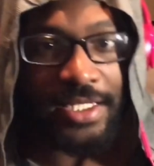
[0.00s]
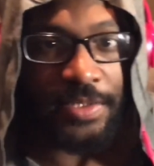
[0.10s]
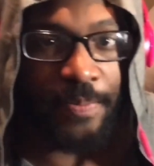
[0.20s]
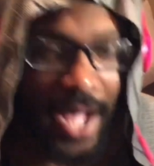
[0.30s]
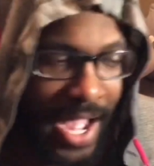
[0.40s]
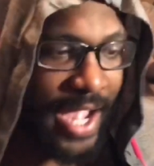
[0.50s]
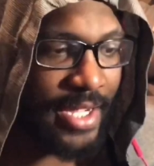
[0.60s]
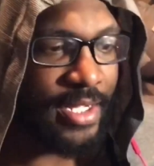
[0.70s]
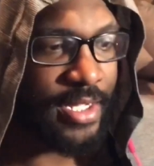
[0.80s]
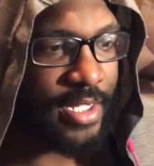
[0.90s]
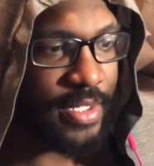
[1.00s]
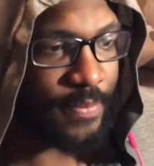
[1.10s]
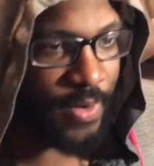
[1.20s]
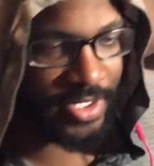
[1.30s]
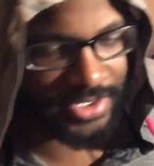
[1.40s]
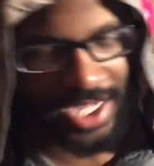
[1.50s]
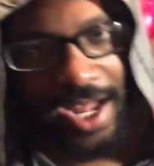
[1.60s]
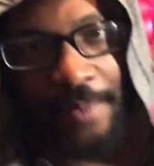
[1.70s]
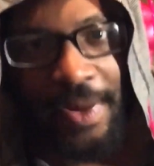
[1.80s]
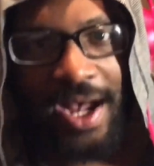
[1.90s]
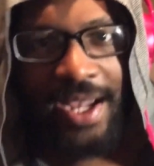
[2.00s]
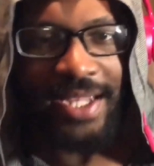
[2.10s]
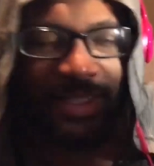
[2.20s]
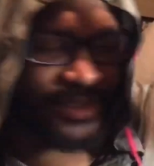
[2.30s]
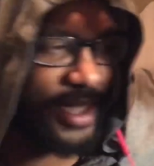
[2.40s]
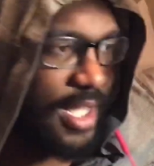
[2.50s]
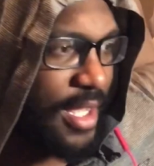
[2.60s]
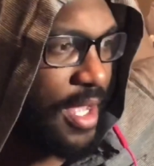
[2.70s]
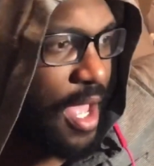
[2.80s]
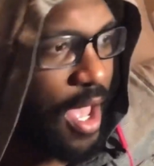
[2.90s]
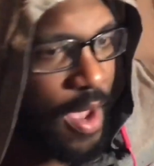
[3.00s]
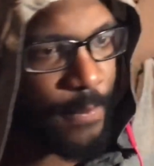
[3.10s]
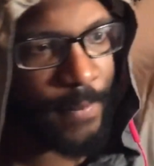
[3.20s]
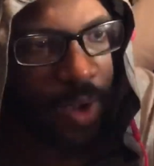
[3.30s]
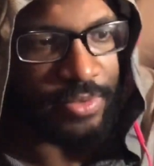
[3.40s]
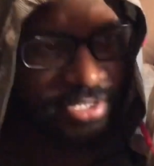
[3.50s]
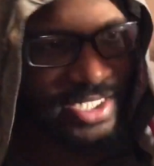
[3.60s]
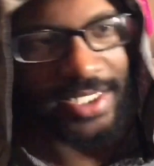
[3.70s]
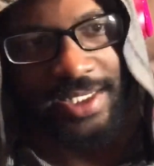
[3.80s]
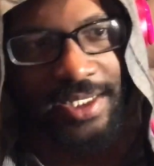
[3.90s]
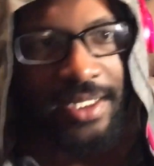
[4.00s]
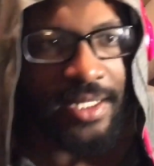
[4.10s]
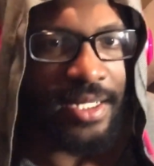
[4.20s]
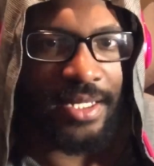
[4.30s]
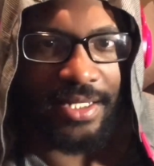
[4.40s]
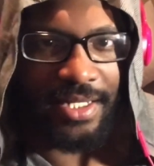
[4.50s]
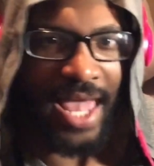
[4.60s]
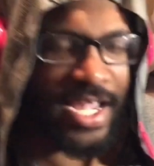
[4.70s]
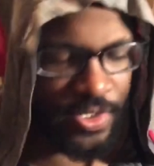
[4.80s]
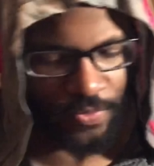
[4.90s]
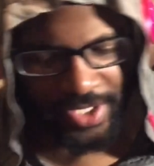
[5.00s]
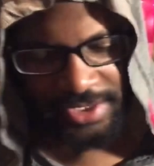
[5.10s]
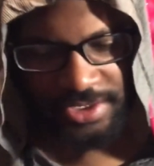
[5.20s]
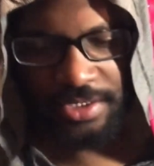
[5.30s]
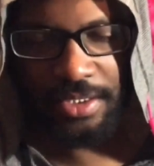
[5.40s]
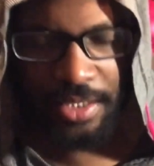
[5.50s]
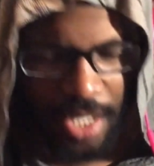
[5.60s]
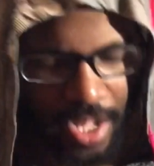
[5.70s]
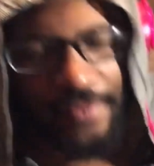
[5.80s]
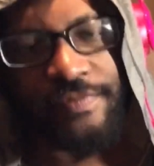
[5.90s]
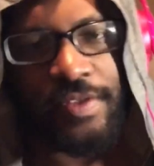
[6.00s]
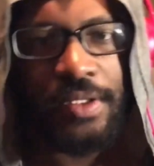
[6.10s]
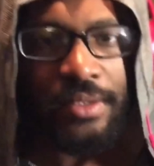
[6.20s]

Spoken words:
by Morissette Amon. It is a multi-language cover.